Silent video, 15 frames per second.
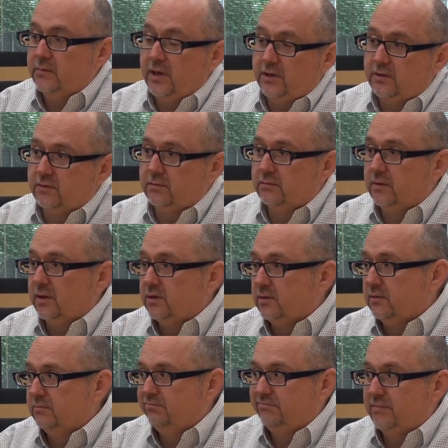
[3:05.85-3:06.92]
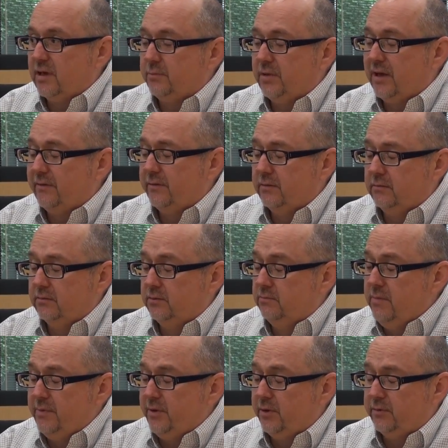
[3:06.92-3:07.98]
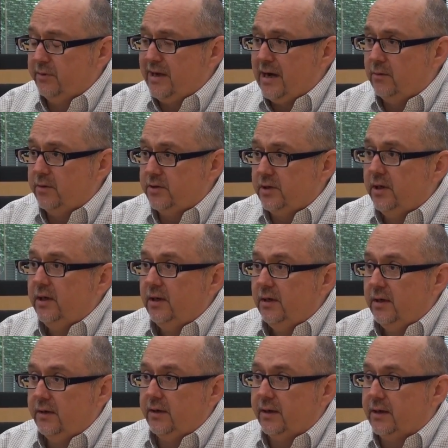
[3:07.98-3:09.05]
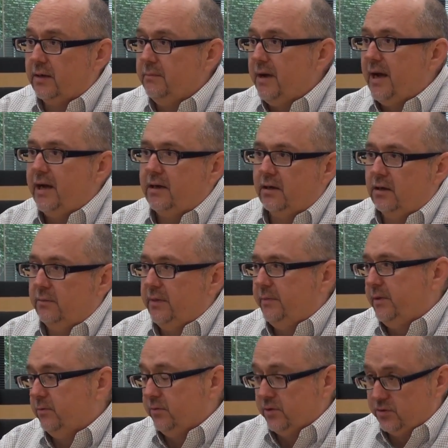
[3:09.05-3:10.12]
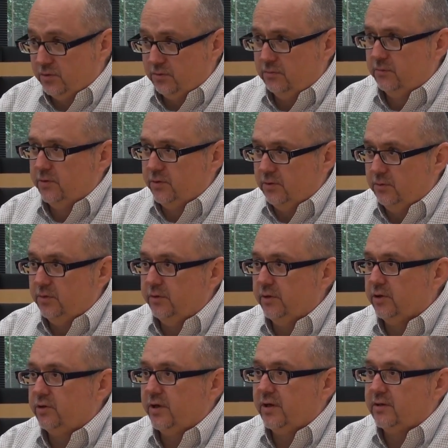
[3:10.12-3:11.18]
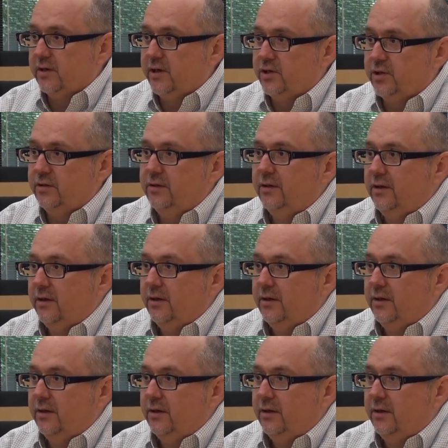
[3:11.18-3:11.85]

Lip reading: Takes a couple hours, maybe 3 hours, and then I come back and I'll maybe resume doing a translation.